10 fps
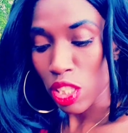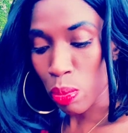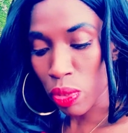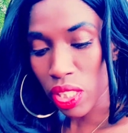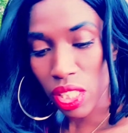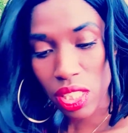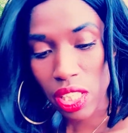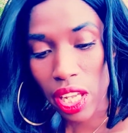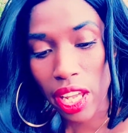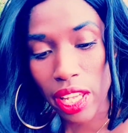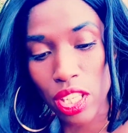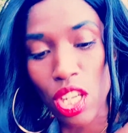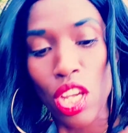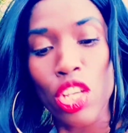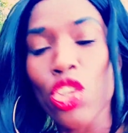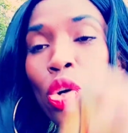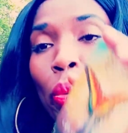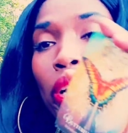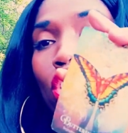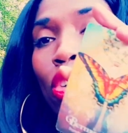Spirit is saying you
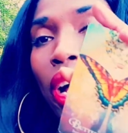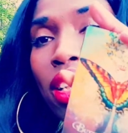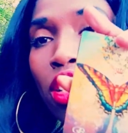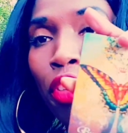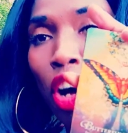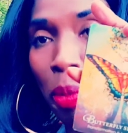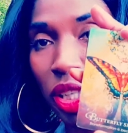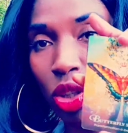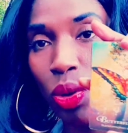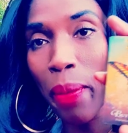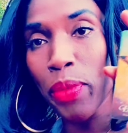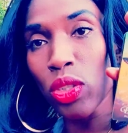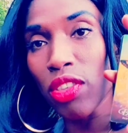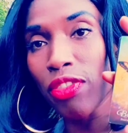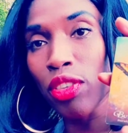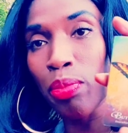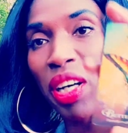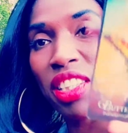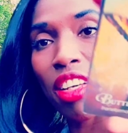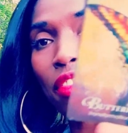will transform into a beautiful
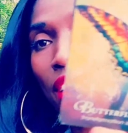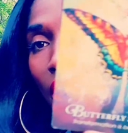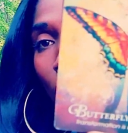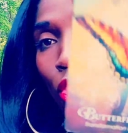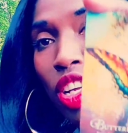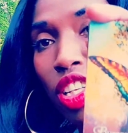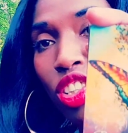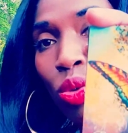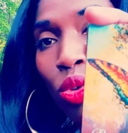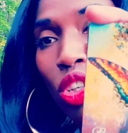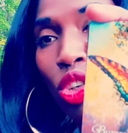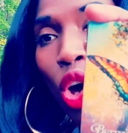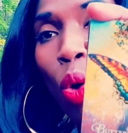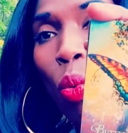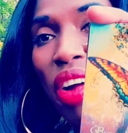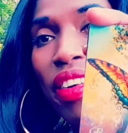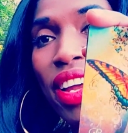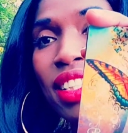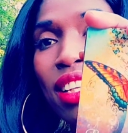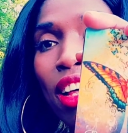butterfly real soon. So don't worry
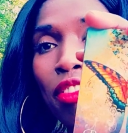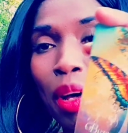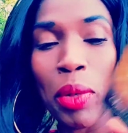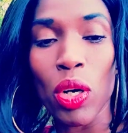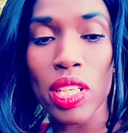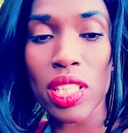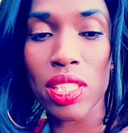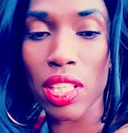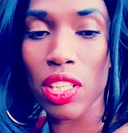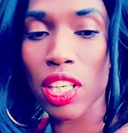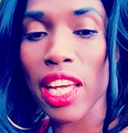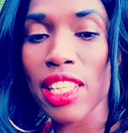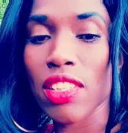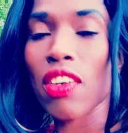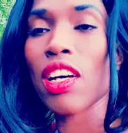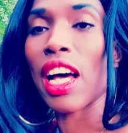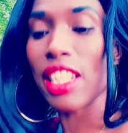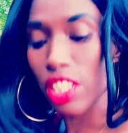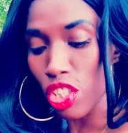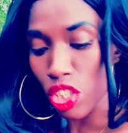yourself about this thing, okay? So
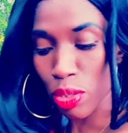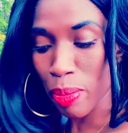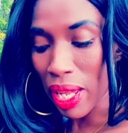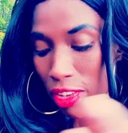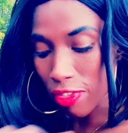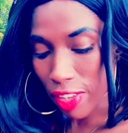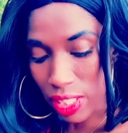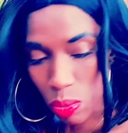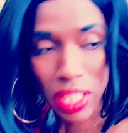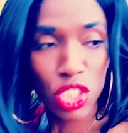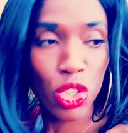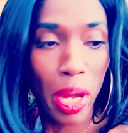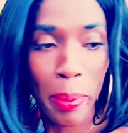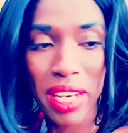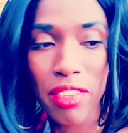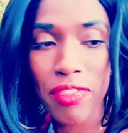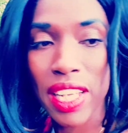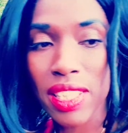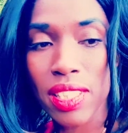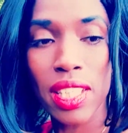continue to manifest what you are
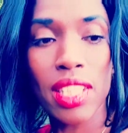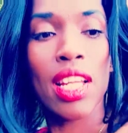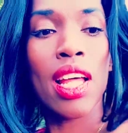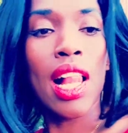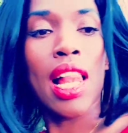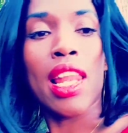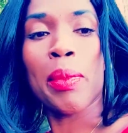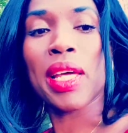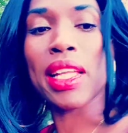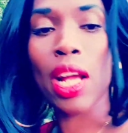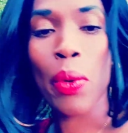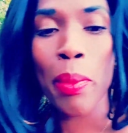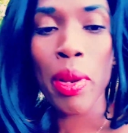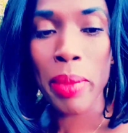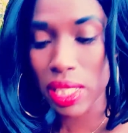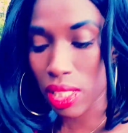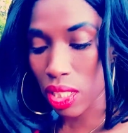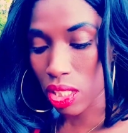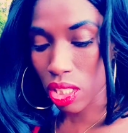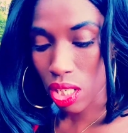manifesting. Let me get a rebel
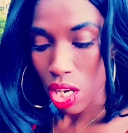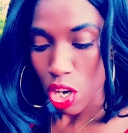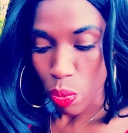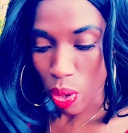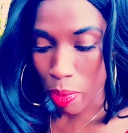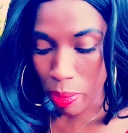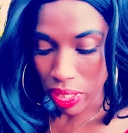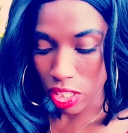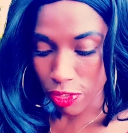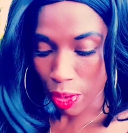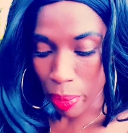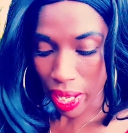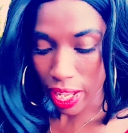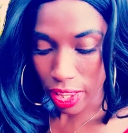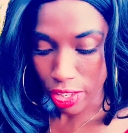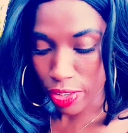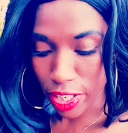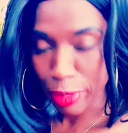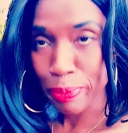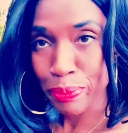message. Rebel message for pile three.